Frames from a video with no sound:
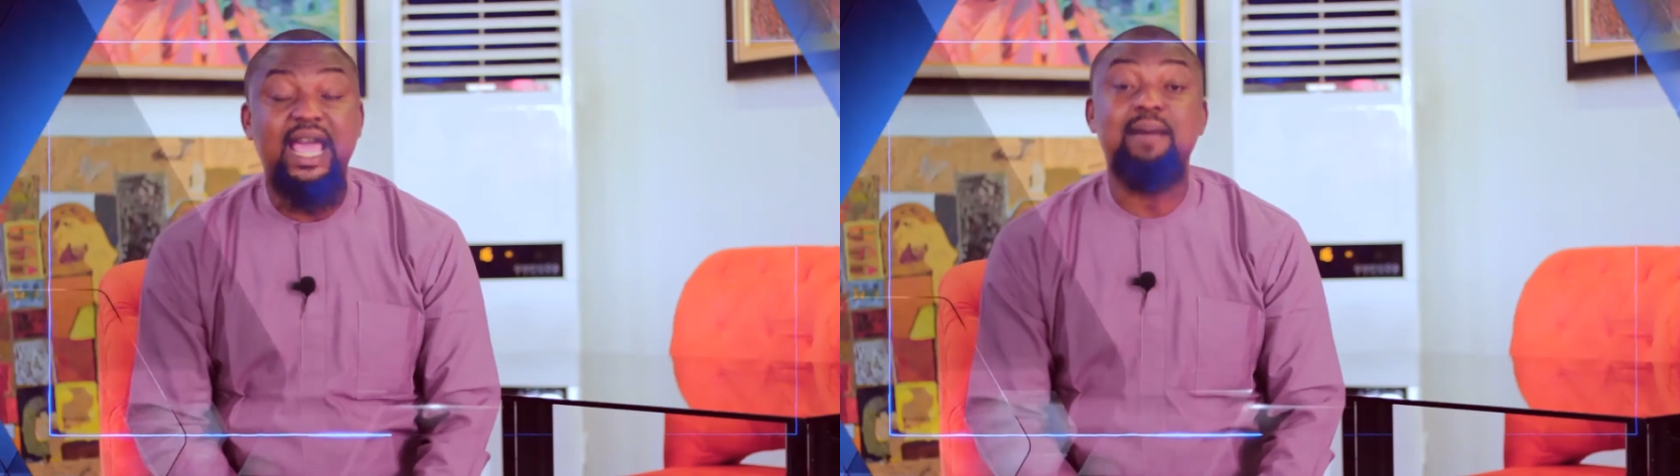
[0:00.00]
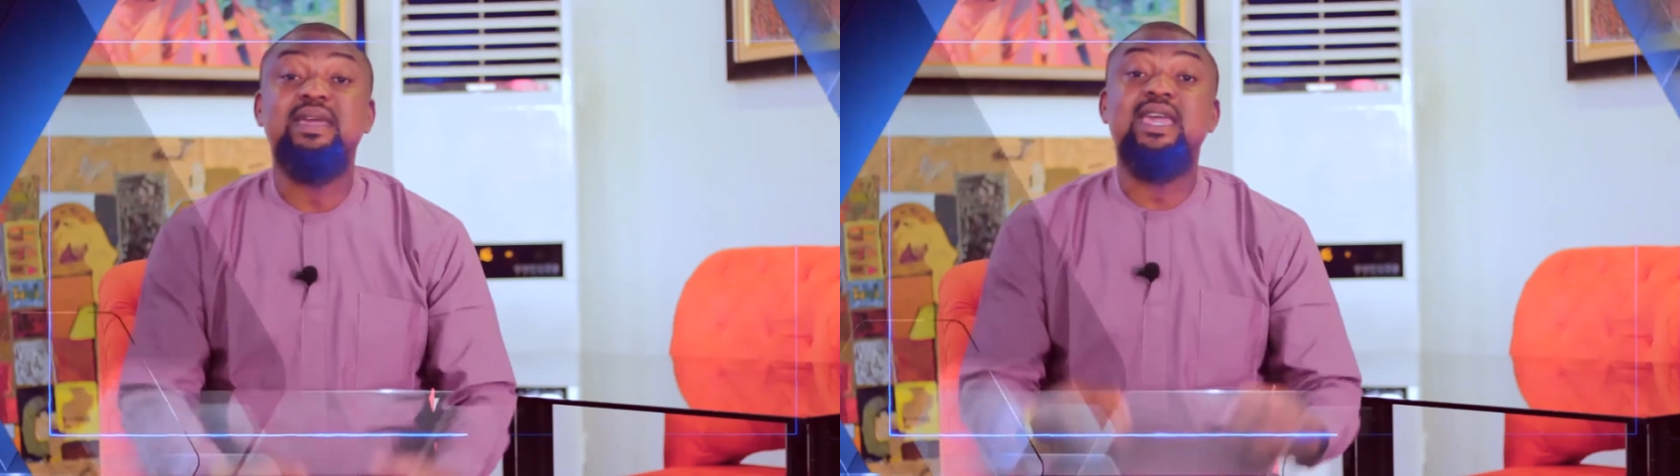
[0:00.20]

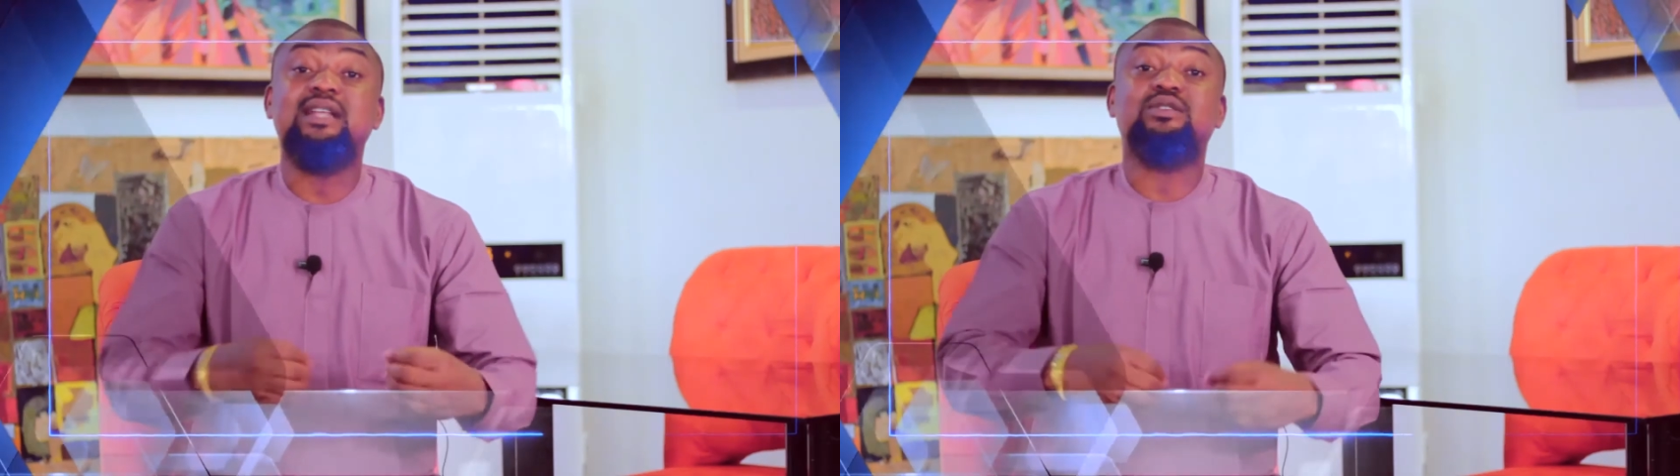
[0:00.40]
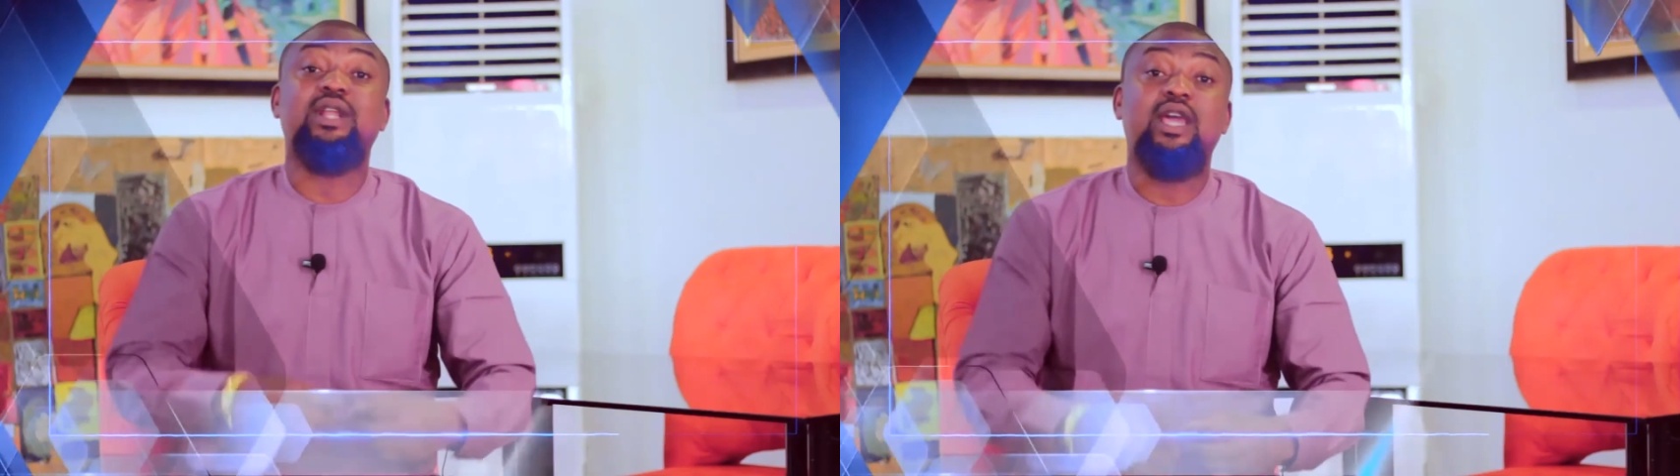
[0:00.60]
I'm here
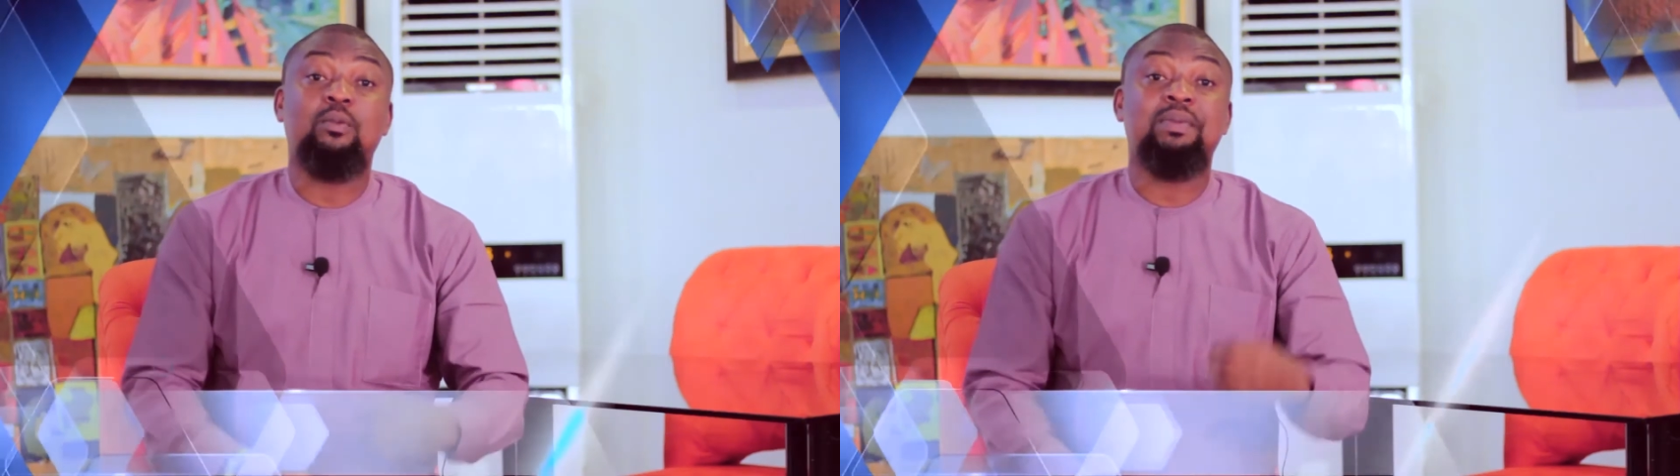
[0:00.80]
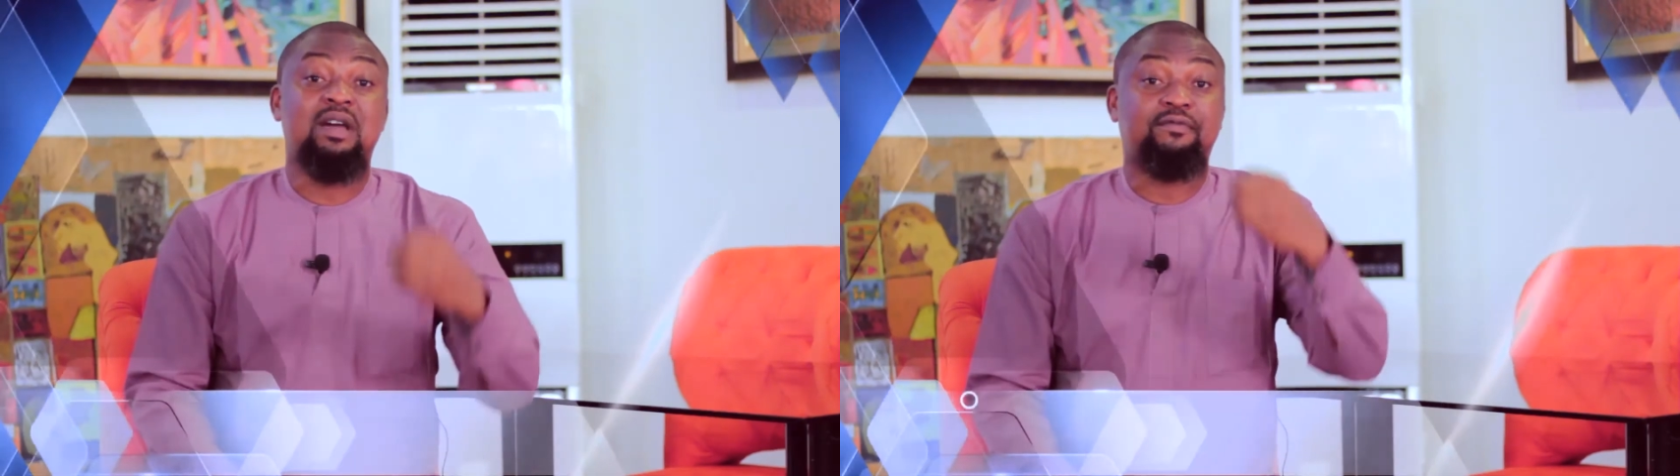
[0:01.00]
today on
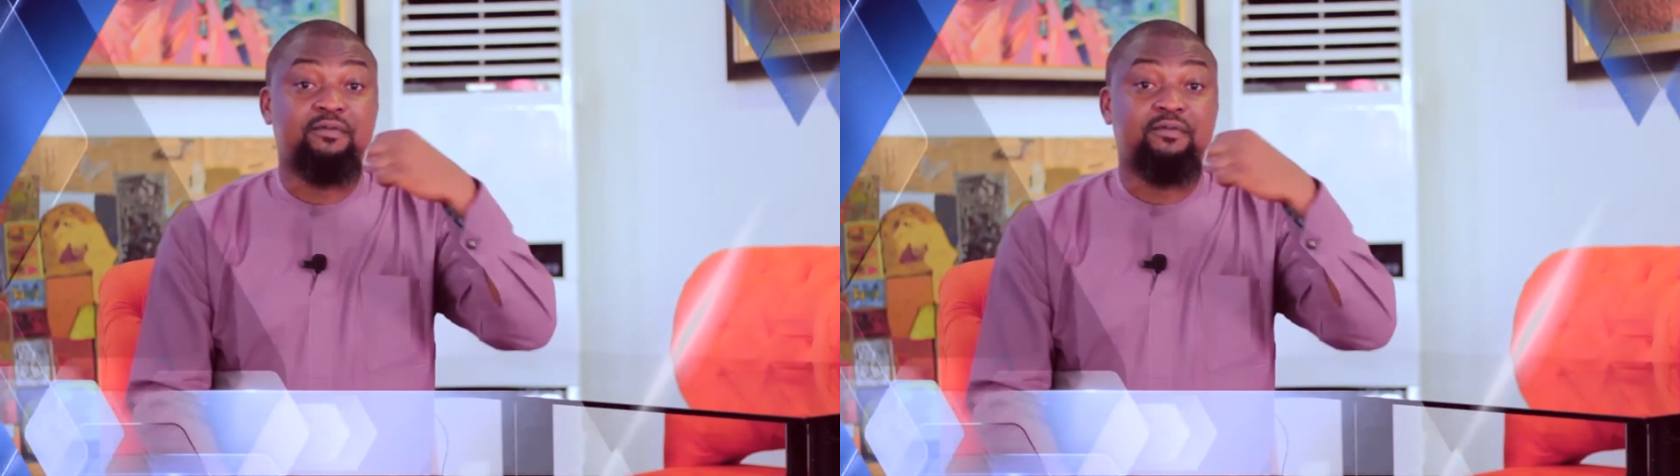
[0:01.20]
behalf of